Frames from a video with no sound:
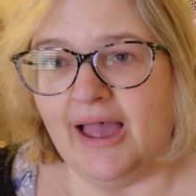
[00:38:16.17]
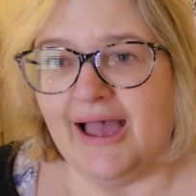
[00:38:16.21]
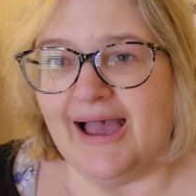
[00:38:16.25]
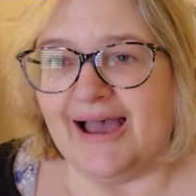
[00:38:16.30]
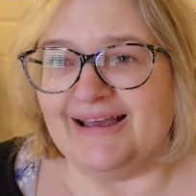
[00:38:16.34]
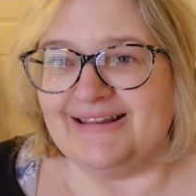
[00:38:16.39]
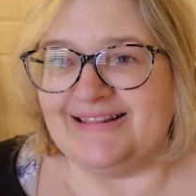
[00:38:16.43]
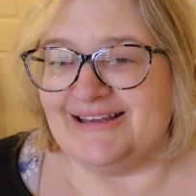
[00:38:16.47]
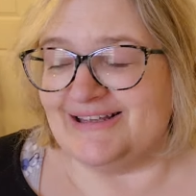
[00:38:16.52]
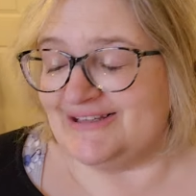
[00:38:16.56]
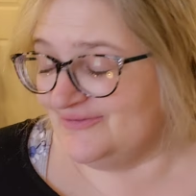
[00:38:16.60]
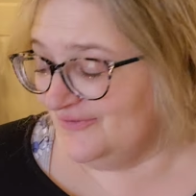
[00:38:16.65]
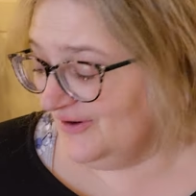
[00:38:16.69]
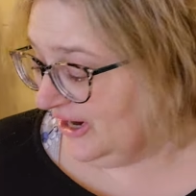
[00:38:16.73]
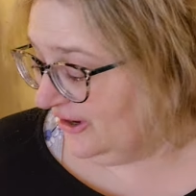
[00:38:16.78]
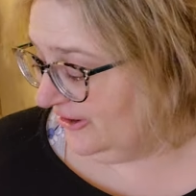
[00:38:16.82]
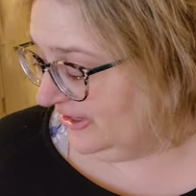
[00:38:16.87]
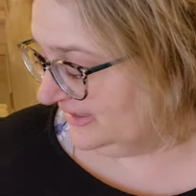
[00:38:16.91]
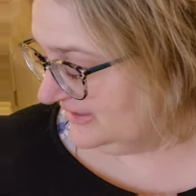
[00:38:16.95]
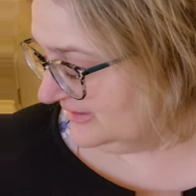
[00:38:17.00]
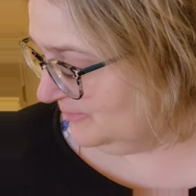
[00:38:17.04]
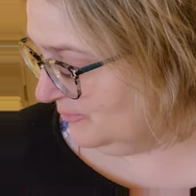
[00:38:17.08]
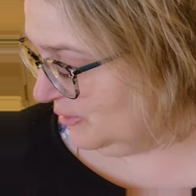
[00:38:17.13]
at these
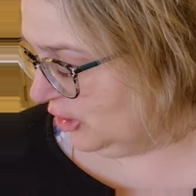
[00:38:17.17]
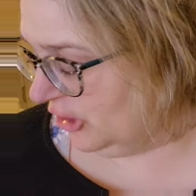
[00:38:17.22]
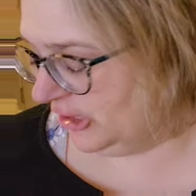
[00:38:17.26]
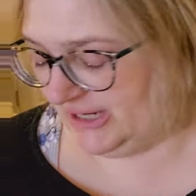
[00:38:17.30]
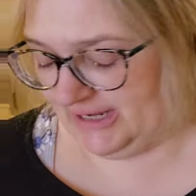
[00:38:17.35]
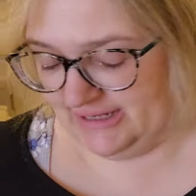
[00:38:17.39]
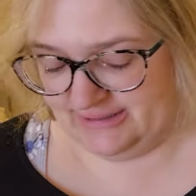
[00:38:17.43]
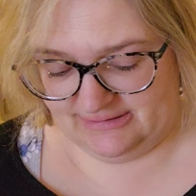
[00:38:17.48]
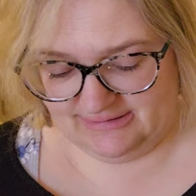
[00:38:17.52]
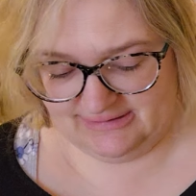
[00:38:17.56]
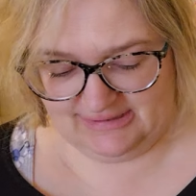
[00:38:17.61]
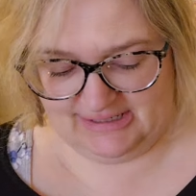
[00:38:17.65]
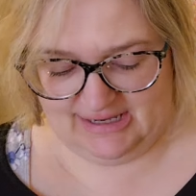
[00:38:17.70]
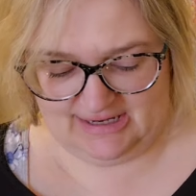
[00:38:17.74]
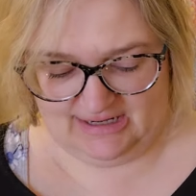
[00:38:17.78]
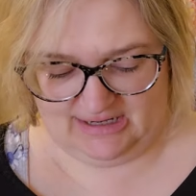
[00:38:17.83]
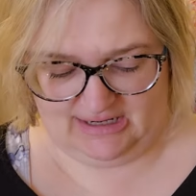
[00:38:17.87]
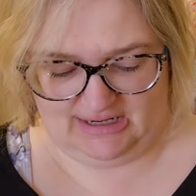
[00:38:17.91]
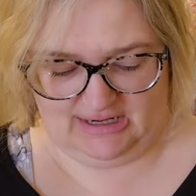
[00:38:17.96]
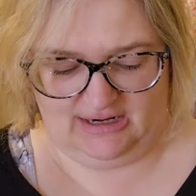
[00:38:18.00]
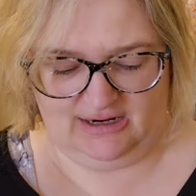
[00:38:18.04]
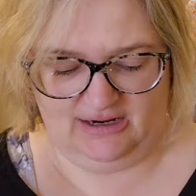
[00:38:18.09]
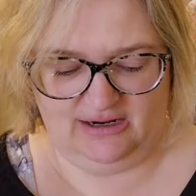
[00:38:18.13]
various markets
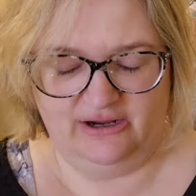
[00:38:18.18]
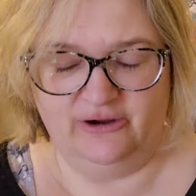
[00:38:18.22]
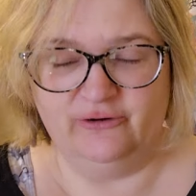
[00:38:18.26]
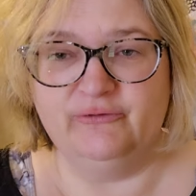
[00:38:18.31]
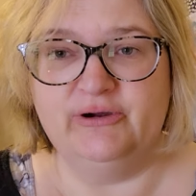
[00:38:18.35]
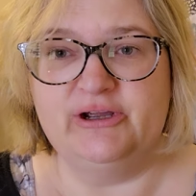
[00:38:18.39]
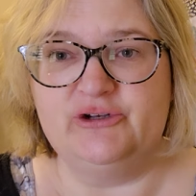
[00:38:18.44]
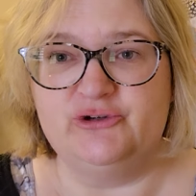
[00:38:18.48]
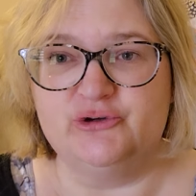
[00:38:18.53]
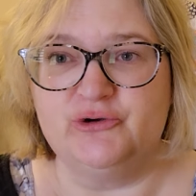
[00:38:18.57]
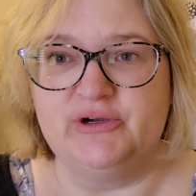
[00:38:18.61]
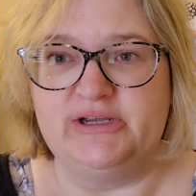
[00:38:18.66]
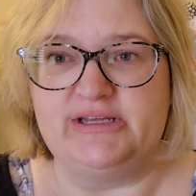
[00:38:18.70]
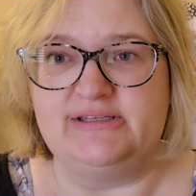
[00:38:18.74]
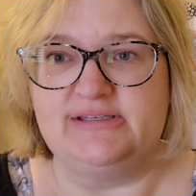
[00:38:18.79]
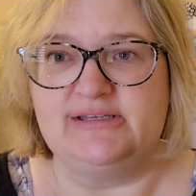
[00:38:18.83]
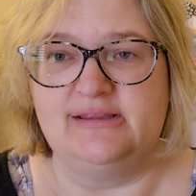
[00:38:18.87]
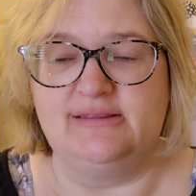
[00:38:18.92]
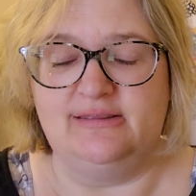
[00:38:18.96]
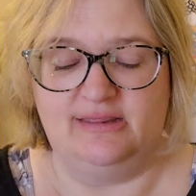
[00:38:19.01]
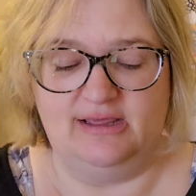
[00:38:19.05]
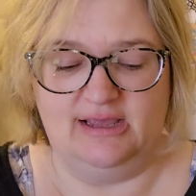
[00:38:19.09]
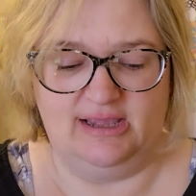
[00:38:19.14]
and retreats
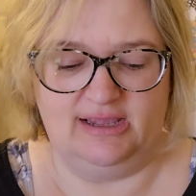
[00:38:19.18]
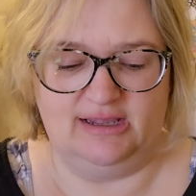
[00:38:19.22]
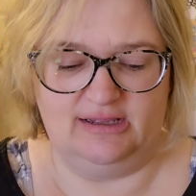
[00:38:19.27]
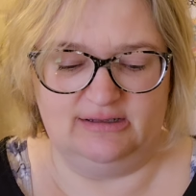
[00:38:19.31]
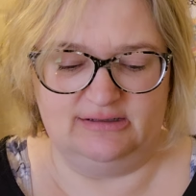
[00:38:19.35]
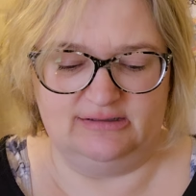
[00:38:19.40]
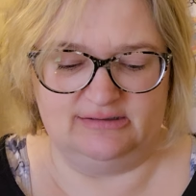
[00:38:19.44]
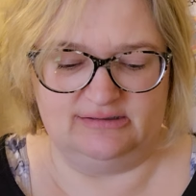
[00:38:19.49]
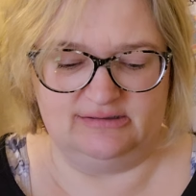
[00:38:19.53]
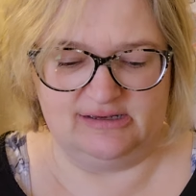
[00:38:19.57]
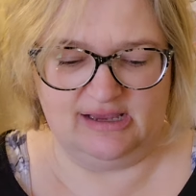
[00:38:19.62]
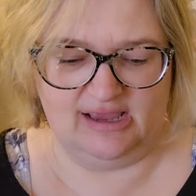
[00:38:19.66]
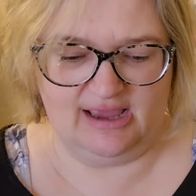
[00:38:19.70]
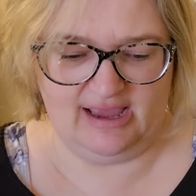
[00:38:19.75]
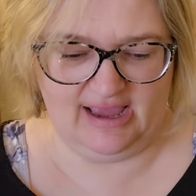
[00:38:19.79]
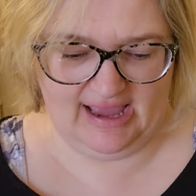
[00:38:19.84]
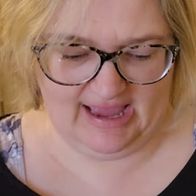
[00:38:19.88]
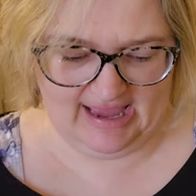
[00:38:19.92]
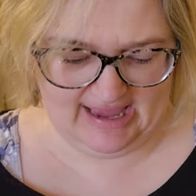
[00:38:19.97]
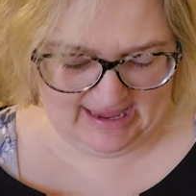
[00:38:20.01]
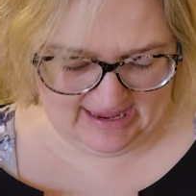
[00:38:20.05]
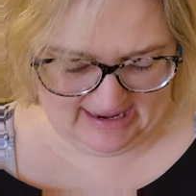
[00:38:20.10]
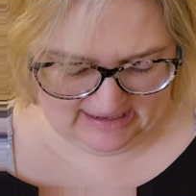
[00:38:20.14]
and things.
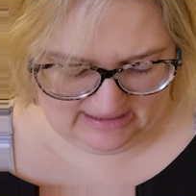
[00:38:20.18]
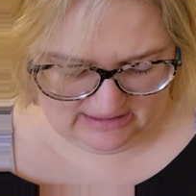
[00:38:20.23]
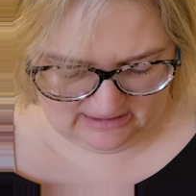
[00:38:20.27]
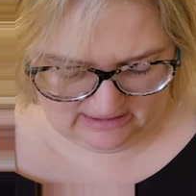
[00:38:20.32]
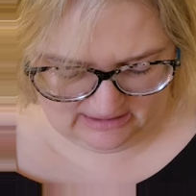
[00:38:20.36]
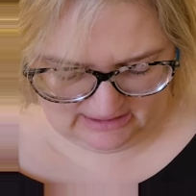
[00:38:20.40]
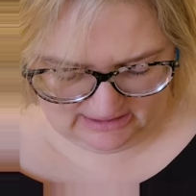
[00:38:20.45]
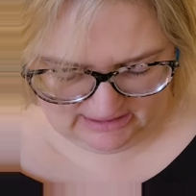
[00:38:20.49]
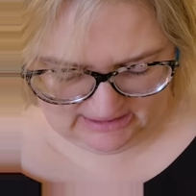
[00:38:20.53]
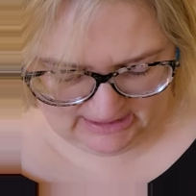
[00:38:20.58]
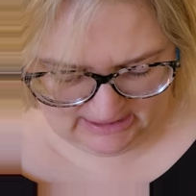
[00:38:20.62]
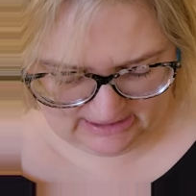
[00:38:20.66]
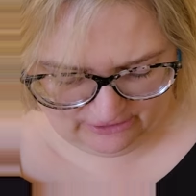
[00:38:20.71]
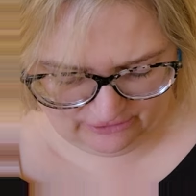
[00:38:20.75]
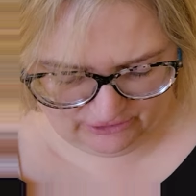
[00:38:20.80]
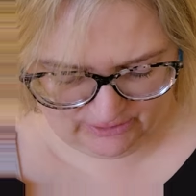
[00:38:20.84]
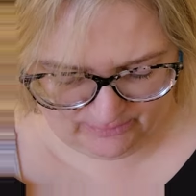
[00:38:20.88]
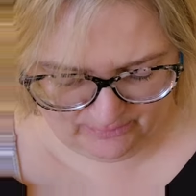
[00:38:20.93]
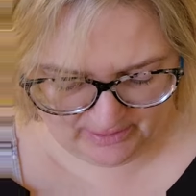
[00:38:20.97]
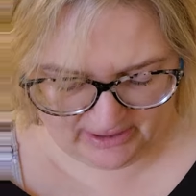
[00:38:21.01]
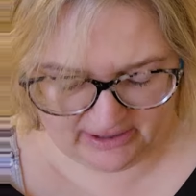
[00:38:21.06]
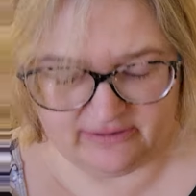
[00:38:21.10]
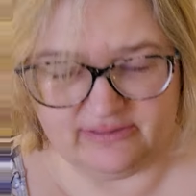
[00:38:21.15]
And, you know,
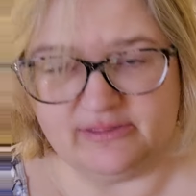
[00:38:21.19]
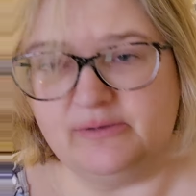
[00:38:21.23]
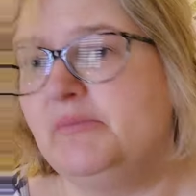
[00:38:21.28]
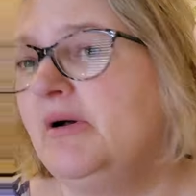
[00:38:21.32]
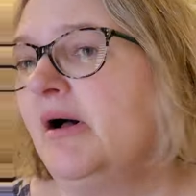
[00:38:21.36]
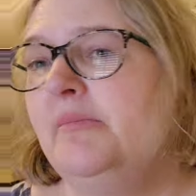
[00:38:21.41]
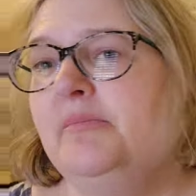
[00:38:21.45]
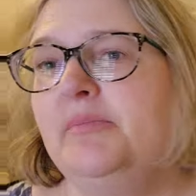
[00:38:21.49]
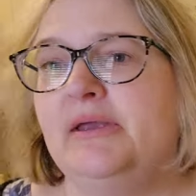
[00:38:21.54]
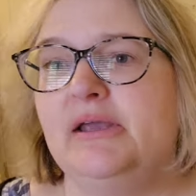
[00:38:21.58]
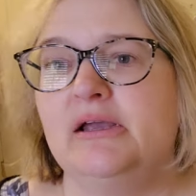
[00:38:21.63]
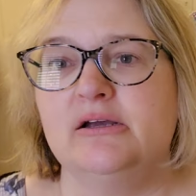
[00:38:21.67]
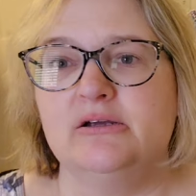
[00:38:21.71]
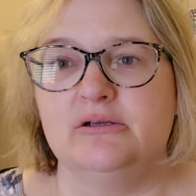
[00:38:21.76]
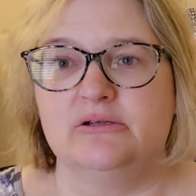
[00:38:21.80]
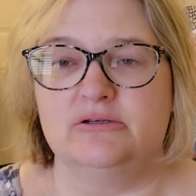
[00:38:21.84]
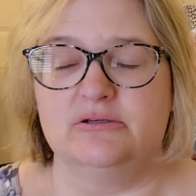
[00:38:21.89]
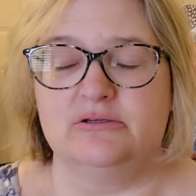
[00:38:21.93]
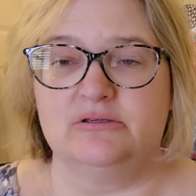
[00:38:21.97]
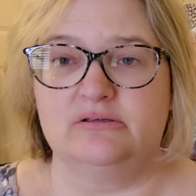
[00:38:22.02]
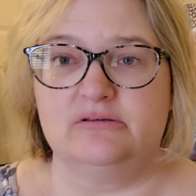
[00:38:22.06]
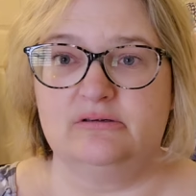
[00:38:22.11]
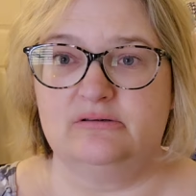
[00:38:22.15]
you pick them up
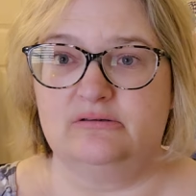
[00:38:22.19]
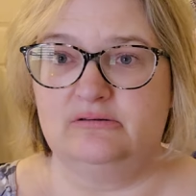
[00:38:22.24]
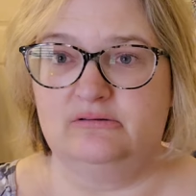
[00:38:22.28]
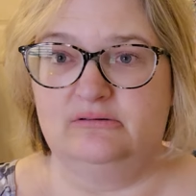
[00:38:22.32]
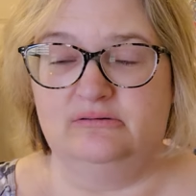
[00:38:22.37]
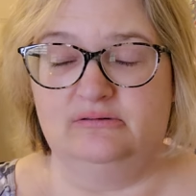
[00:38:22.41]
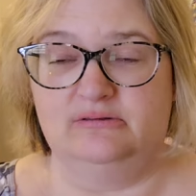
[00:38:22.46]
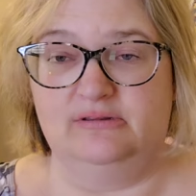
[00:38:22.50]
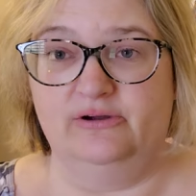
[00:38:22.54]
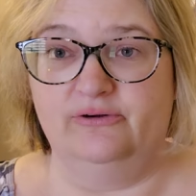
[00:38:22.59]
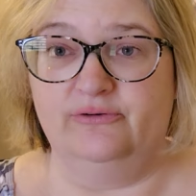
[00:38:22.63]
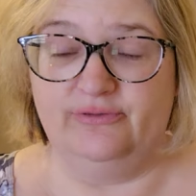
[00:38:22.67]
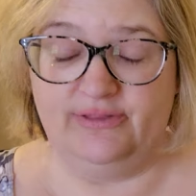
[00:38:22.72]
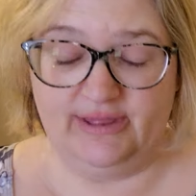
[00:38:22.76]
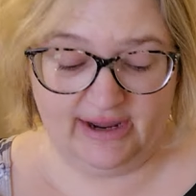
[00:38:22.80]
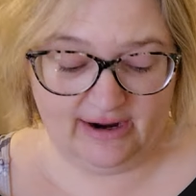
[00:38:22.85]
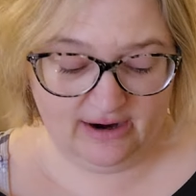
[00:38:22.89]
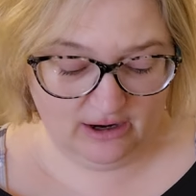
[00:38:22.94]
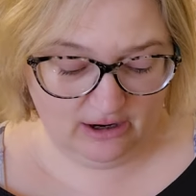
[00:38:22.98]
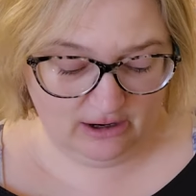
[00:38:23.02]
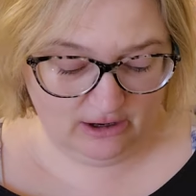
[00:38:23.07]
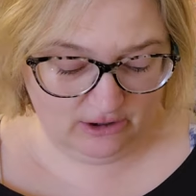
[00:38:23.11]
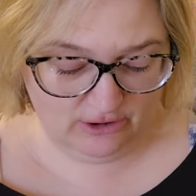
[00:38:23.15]
because they're
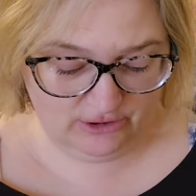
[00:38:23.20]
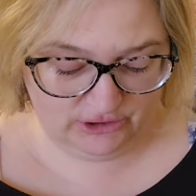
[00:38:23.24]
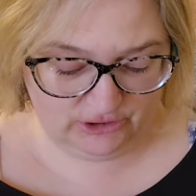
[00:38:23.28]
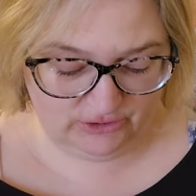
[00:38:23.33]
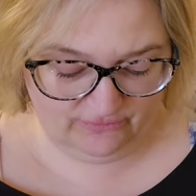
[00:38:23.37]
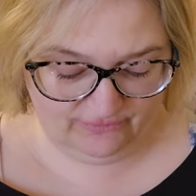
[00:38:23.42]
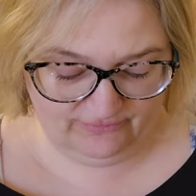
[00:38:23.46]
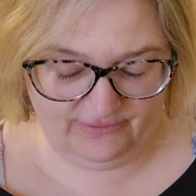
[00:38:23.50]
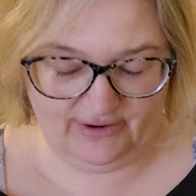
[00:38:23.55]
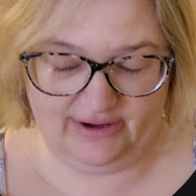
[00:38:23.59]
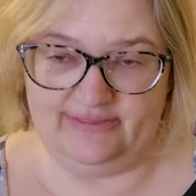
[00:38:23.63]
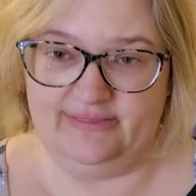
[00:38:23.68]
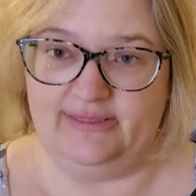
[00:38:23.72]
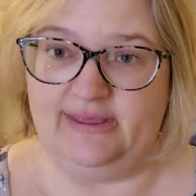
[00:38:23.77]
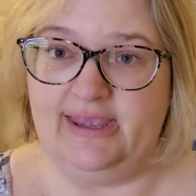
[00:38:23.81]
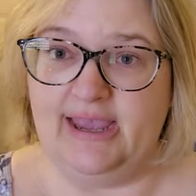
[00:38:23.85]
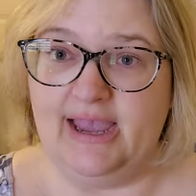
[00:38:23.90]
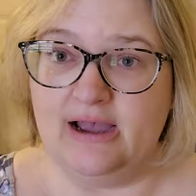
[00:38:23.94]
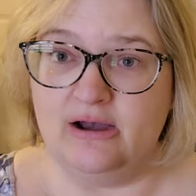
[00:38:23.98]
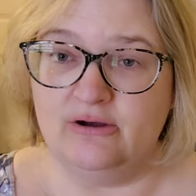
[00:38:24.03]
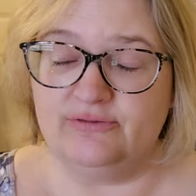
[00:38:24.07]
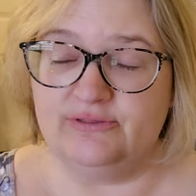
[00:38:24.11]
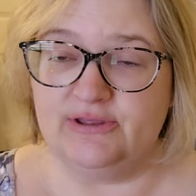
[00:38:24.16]
there, you find the
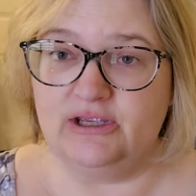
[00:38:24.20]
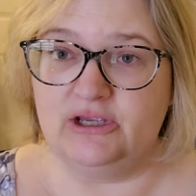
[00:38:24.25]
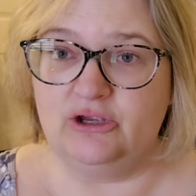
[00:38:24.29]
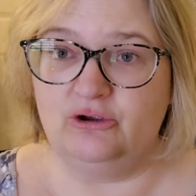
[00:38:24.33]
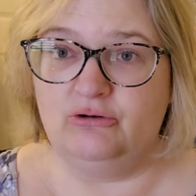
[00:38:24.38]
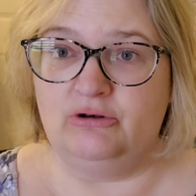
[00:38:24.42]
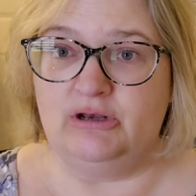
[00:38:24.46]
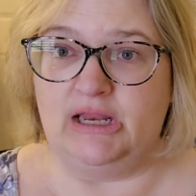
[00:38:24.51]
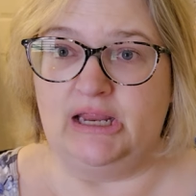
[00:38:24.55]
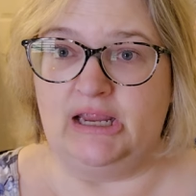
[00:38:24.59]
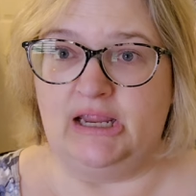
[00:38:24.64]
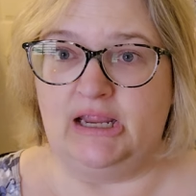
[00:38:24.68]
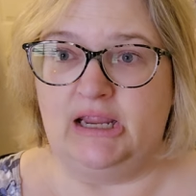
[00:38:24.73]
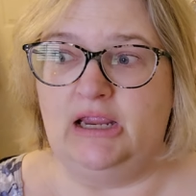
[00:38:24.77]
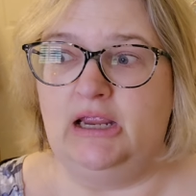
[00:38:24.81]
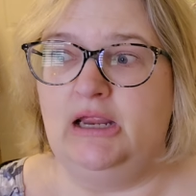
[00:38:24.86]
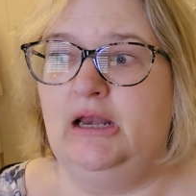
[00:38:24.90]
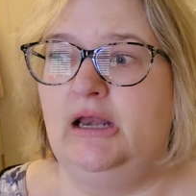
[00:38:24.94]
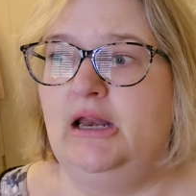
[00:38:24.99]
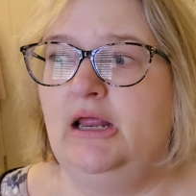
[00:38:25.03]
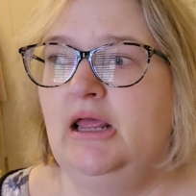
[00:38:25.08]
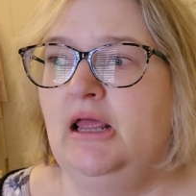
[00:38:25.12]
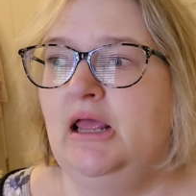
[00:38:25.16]
count that you
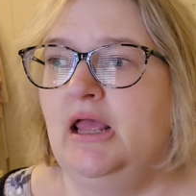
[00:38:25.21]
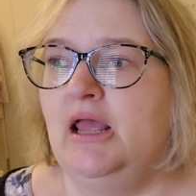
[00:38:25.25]
need,